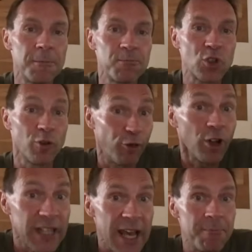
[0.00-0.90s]
So
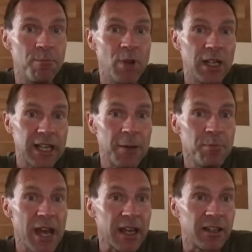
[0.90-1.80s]
for them, come
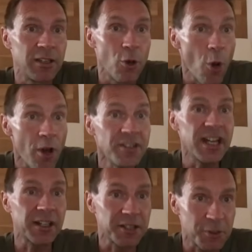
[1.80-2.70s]
back, earn
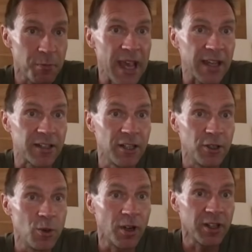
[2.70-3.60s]
their respect.
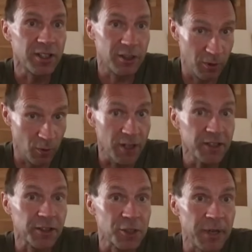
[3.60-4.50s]
You want
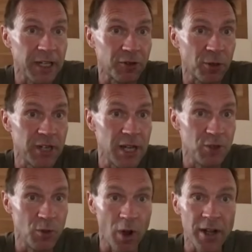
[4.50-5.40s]
the respect from them.
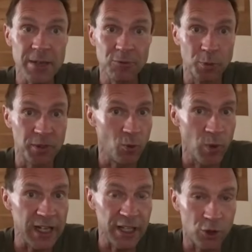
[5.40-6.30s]
You want them to be
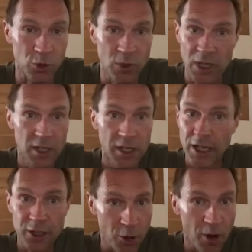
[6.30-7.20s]
willing to
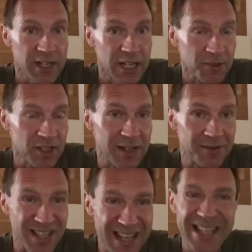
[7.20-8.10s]
turn
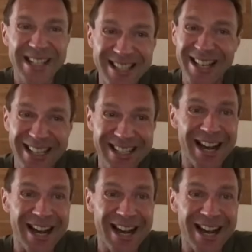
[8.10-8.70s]
themselves inside